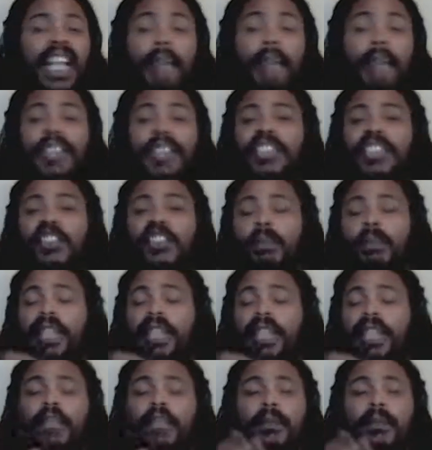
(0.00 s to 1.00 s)
And I'm, this is
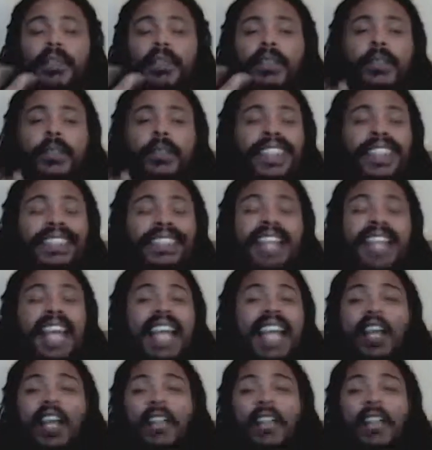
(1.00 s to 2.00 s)
speaking from someone that's
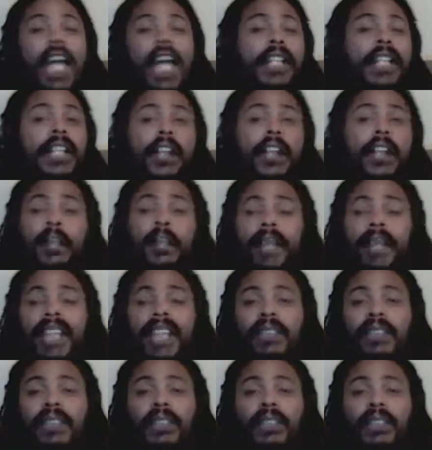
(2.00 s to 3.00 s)
at all, not at all a
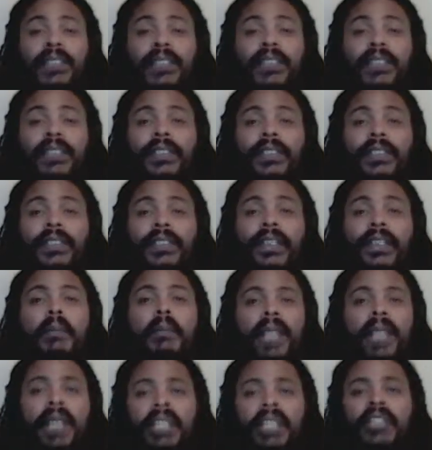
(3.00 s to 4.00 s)
pacifist.
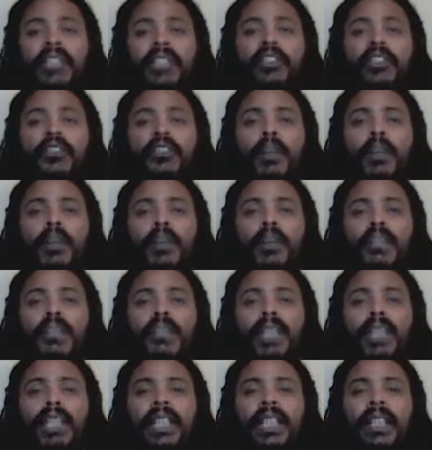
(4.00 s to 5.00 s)
But it still
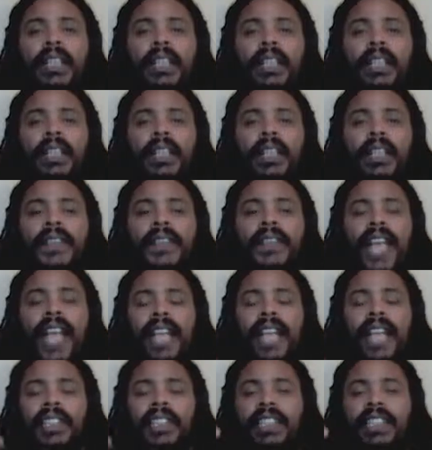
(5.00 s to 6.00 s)
troubles me
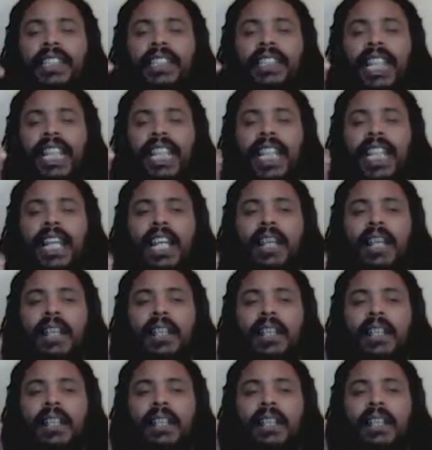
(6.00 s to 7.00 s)
that to
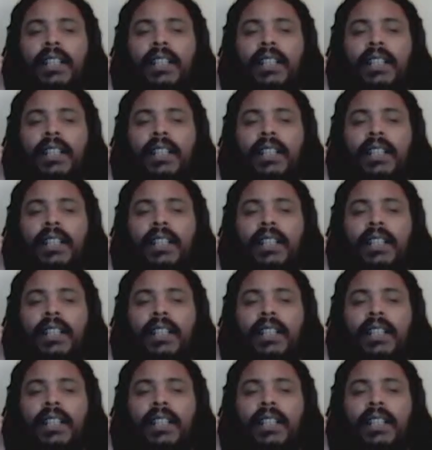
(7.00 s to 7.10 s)
get